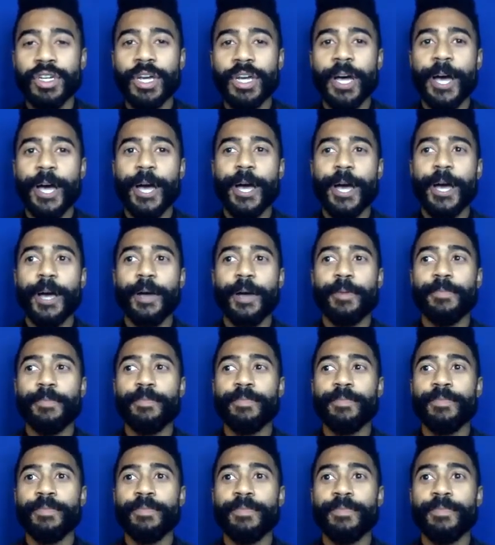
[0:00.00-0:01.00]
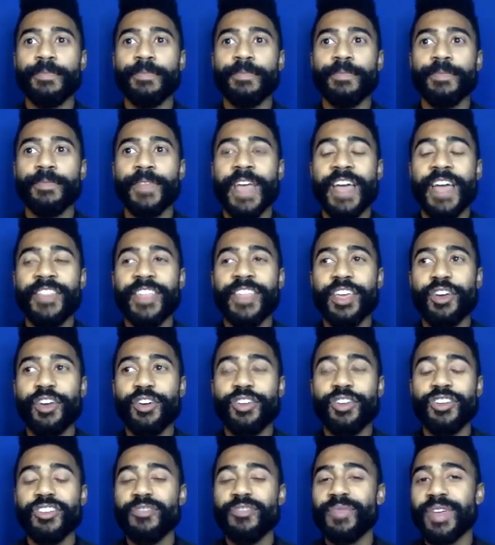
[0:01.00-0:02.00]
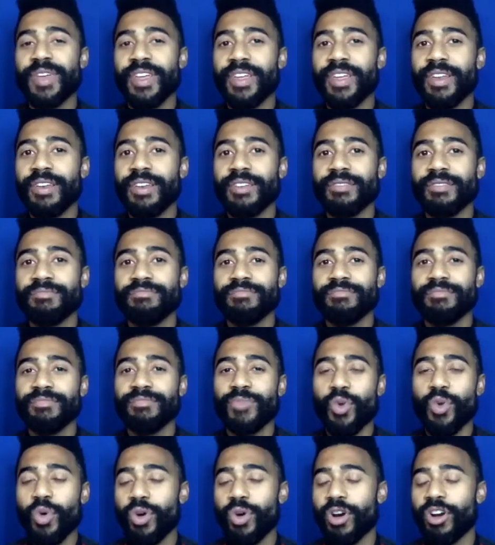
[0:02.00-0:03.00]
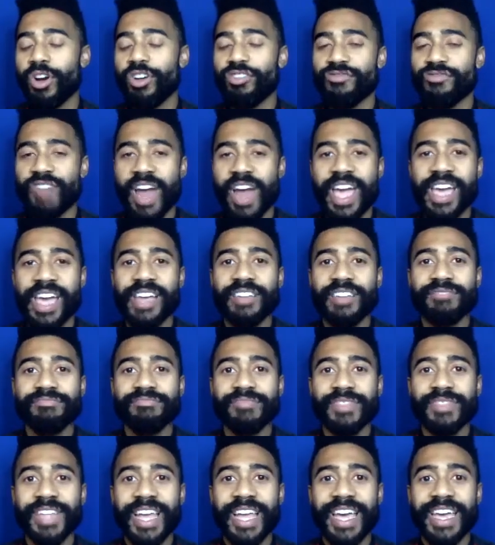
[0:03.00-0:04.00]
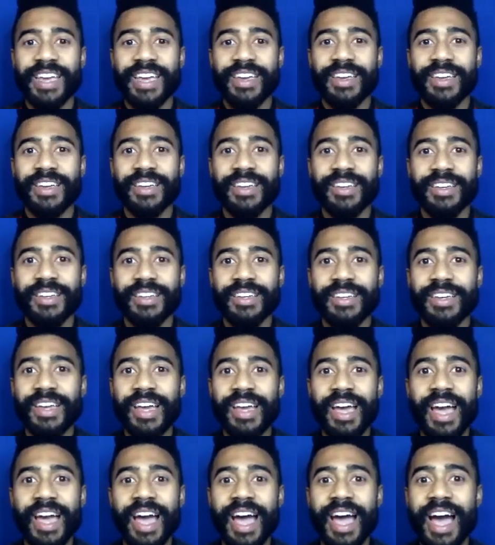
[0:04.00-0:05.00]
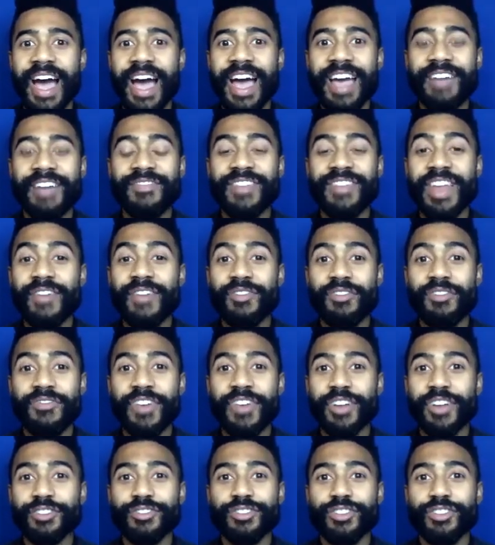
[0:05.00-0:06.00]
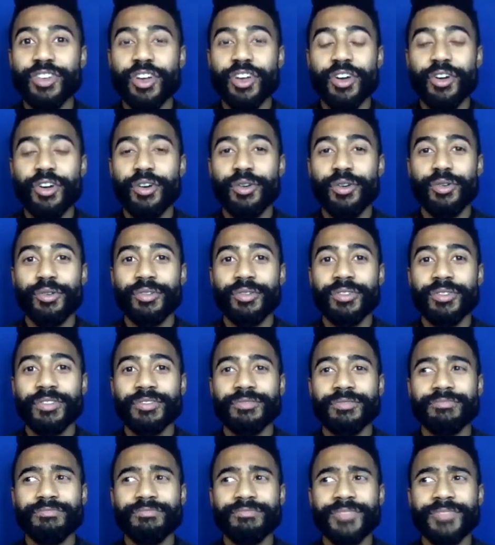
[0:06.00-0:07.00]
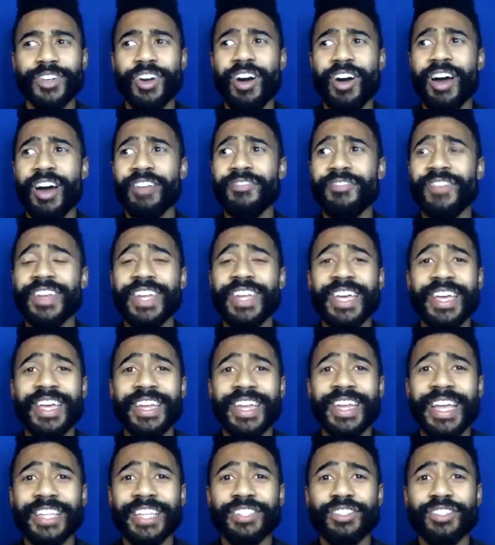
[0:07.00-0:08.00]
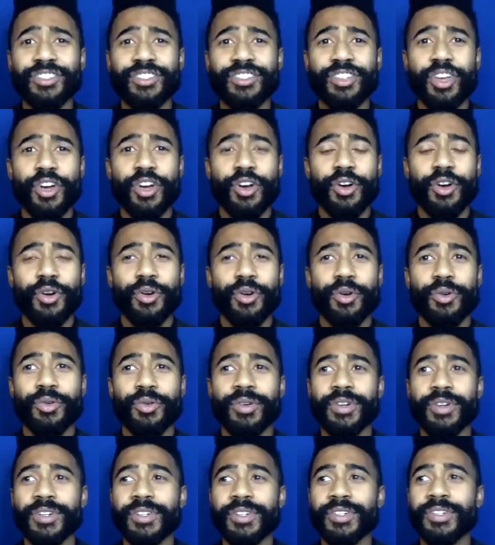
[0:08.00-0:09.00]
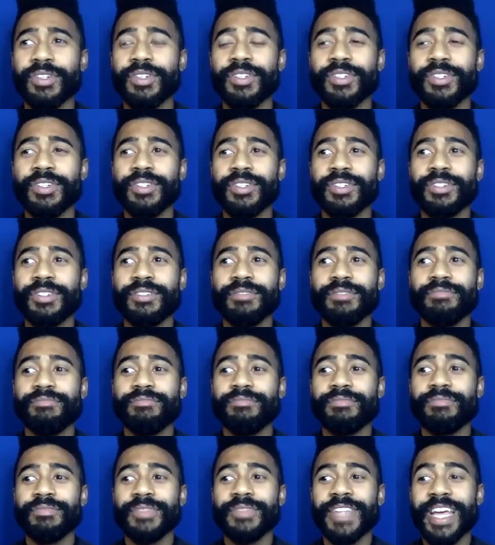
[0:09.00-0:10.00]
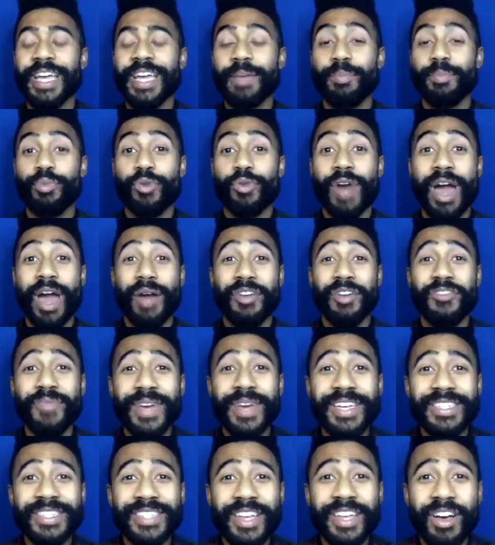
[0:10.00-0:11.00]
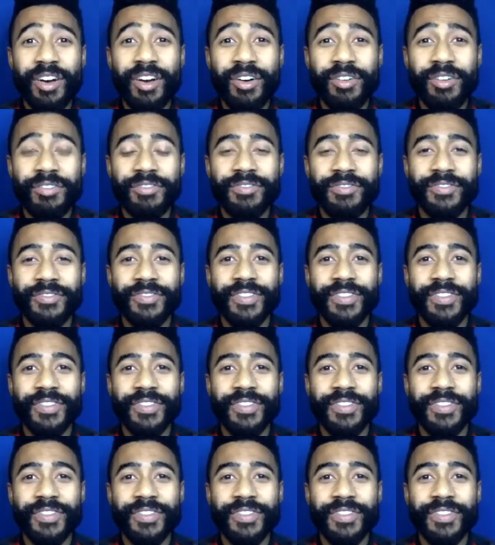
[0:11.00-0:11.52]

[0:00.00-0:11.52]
Um, and they couldn't have been more right. Like, I have never felt so confident and so like proud of myself.